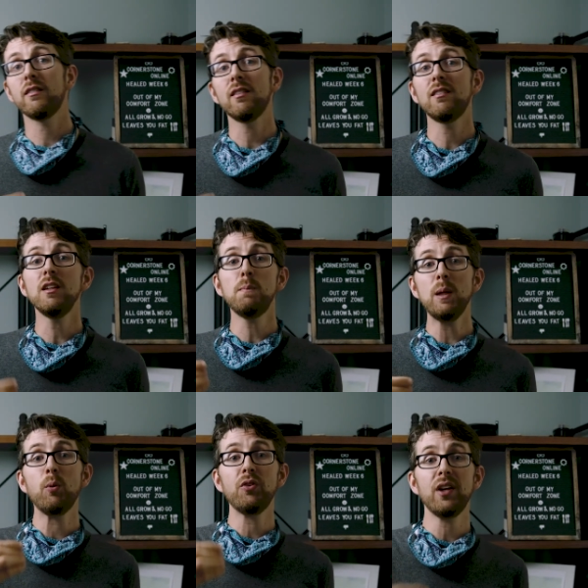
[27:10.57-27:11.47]
to see
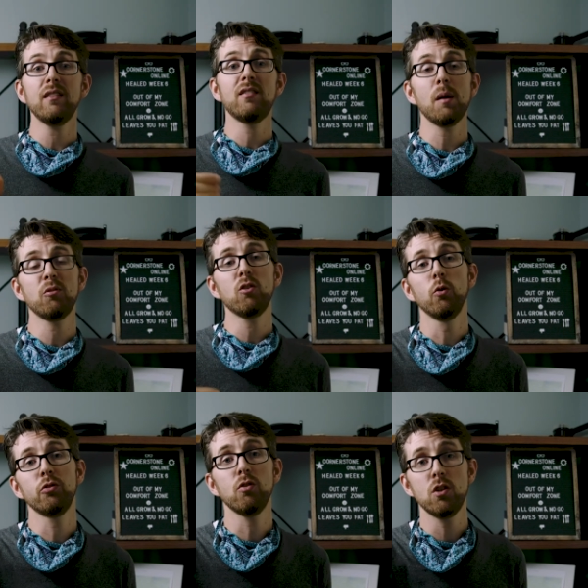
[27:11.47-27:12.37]
people take steps
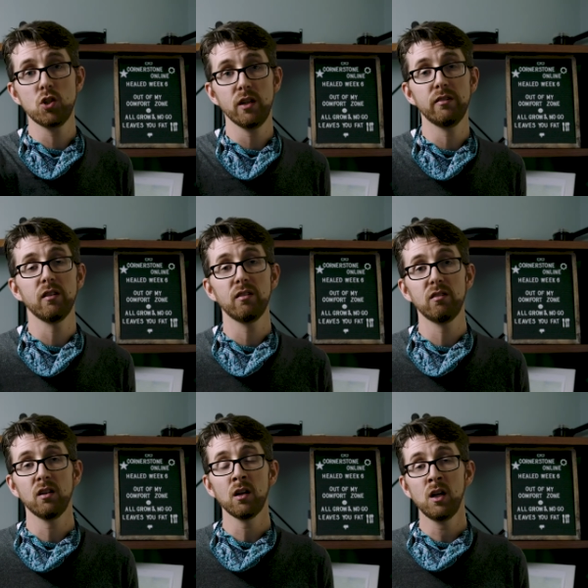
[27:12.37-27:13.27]
closer to
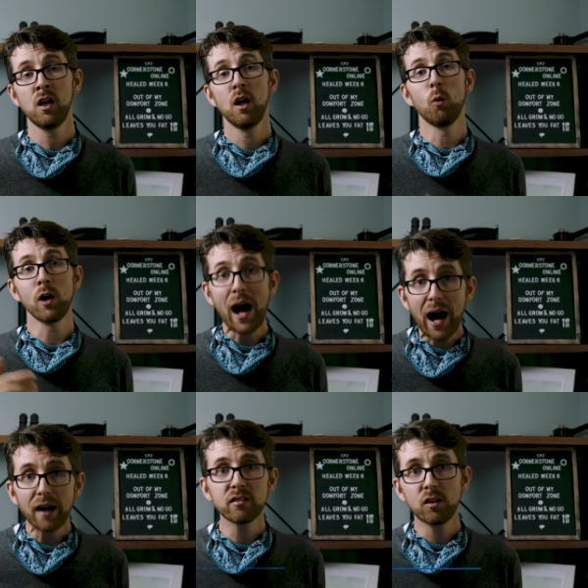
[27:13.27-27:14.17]
Jesus. I want to
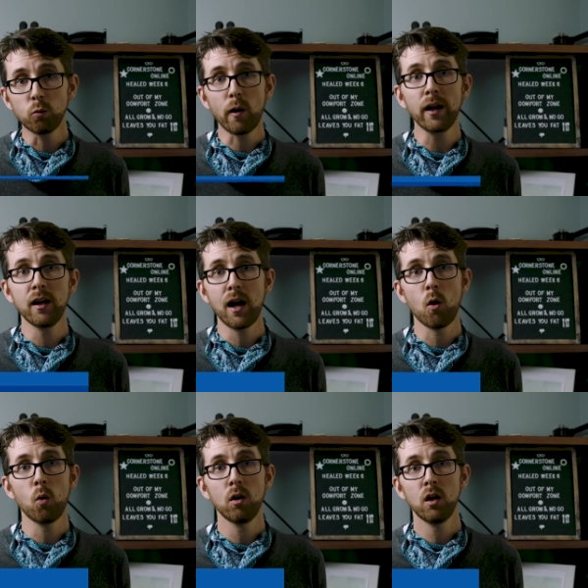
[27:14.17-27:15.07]
ask you right now,